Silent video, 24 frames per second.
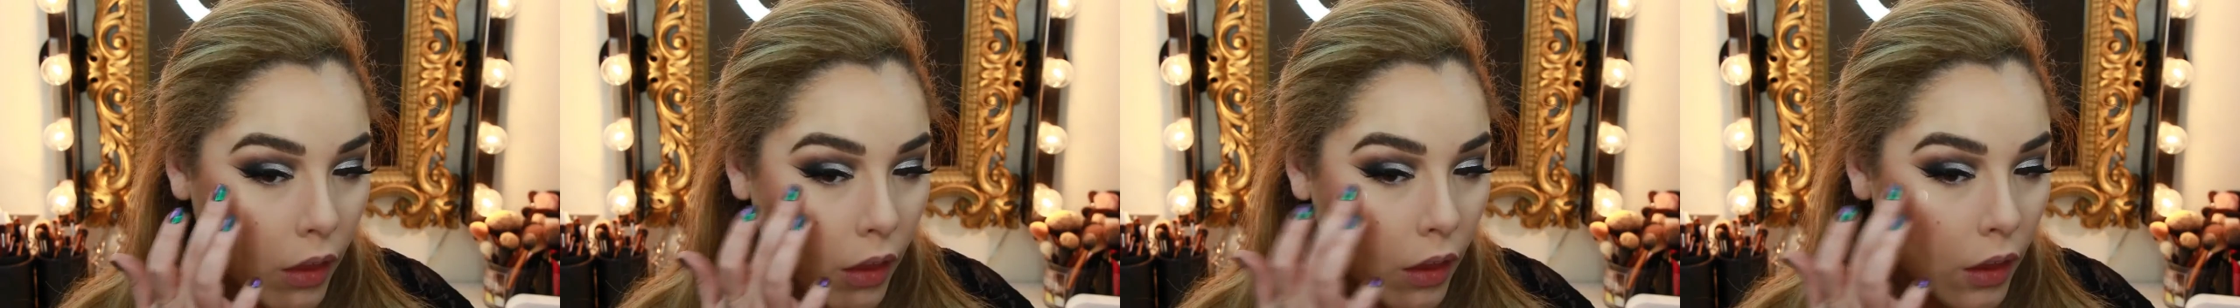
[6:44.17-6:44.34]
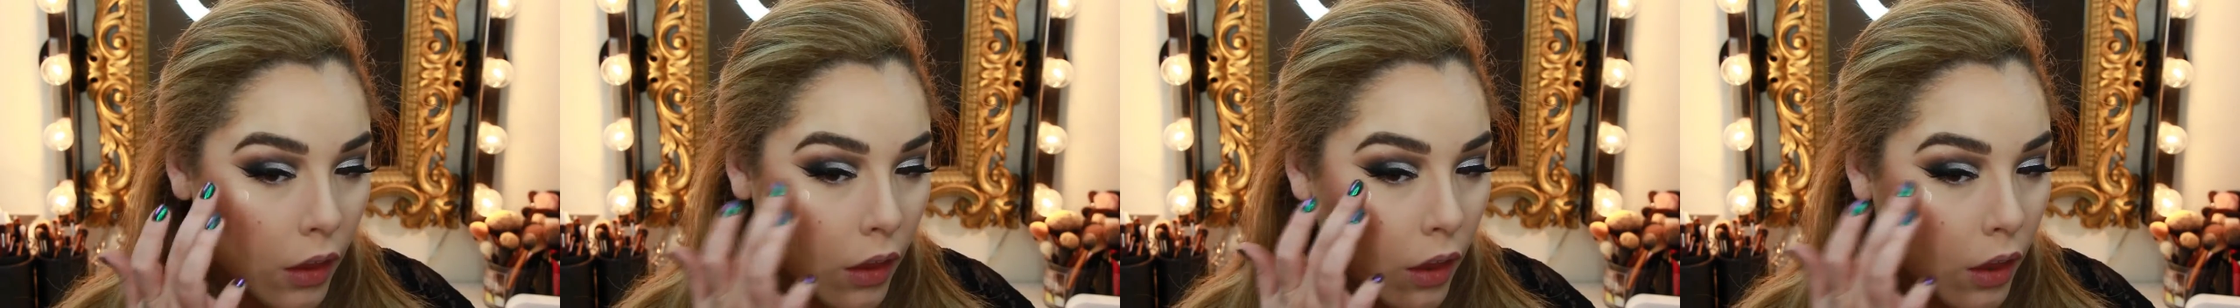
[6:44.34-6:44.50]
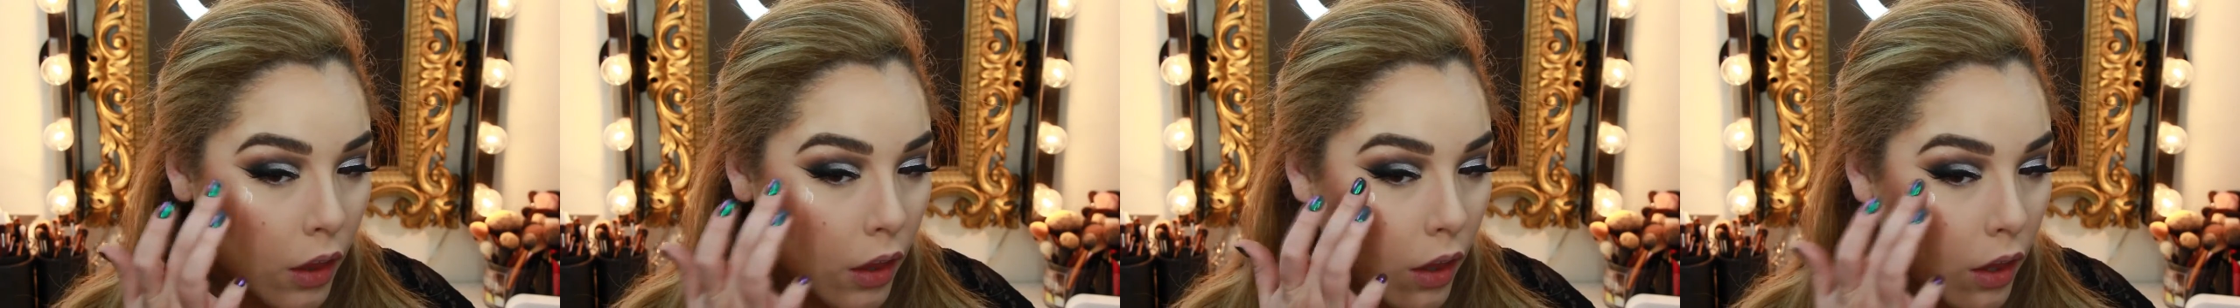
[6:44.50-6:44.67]

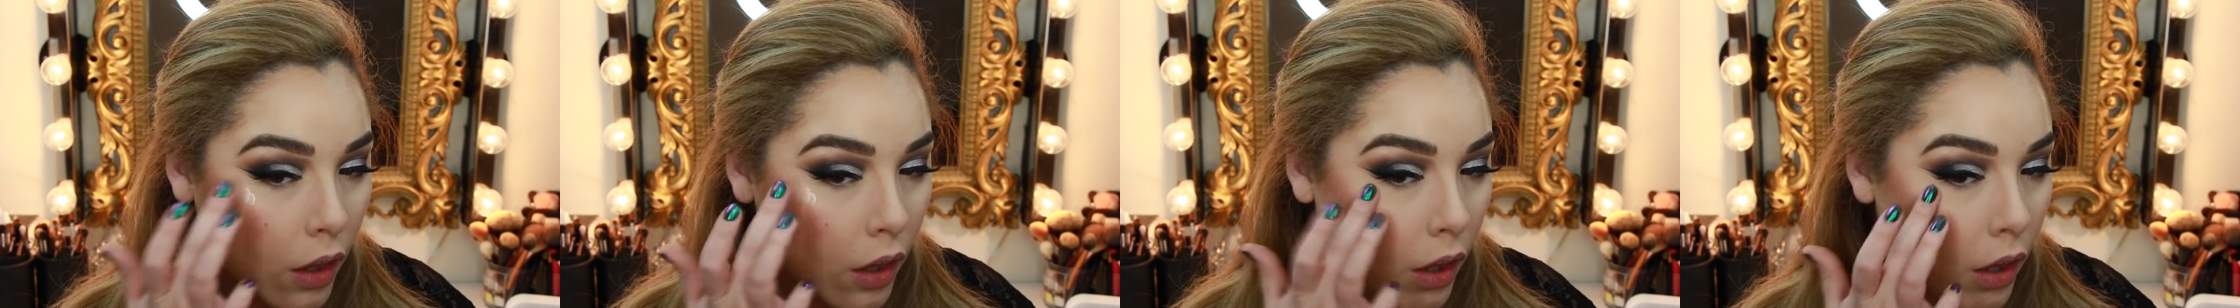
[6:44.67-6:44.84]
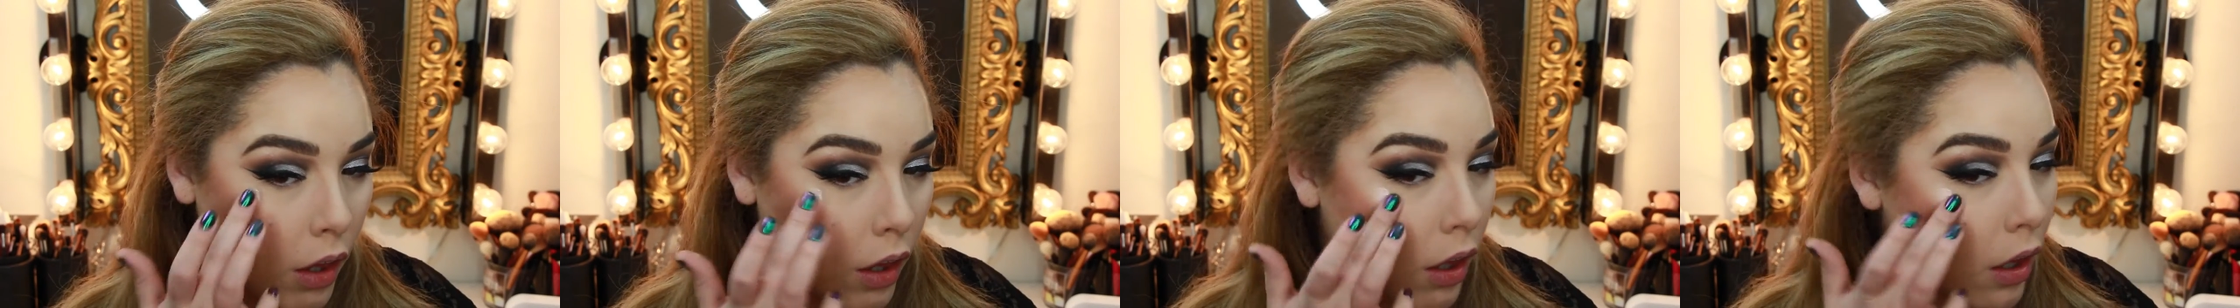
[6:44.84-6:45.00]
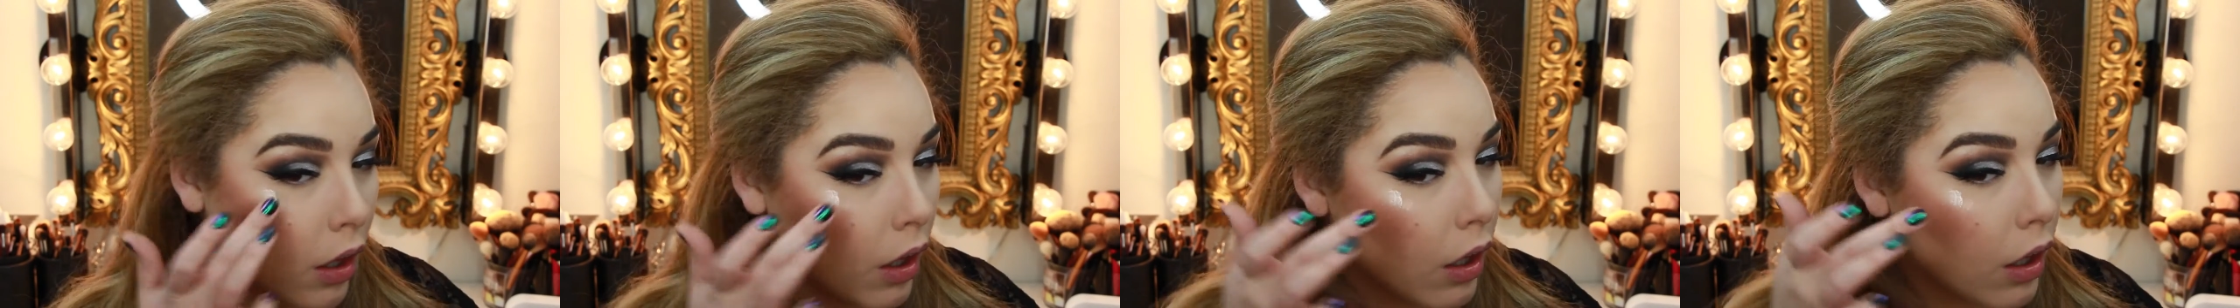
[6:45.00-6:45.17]
Custom
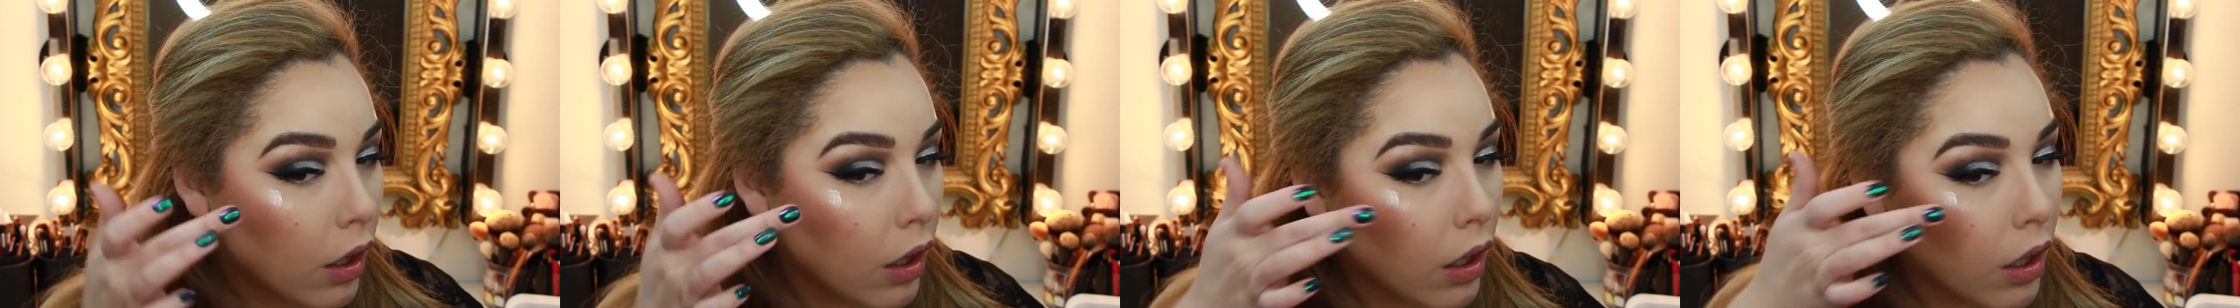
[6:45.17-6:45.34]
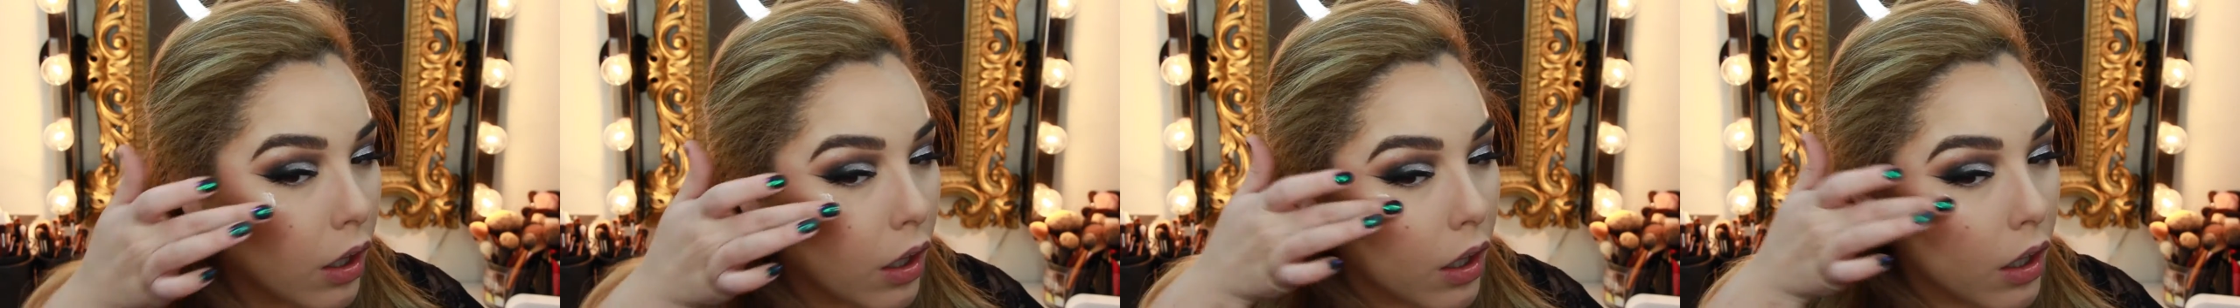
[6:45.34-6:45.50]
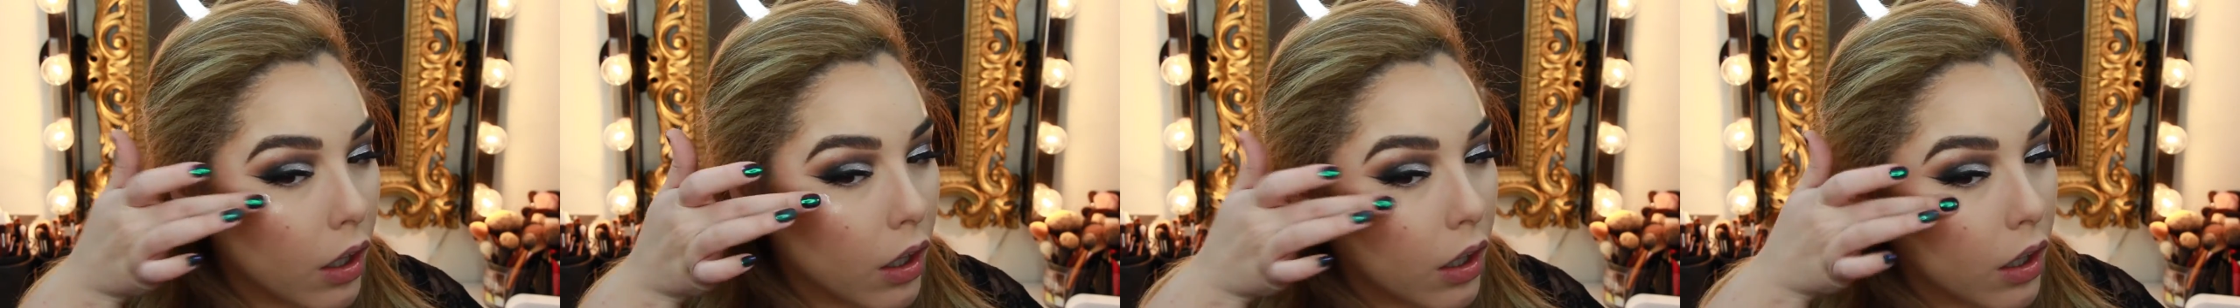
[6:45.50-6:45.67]
Enhancer Drops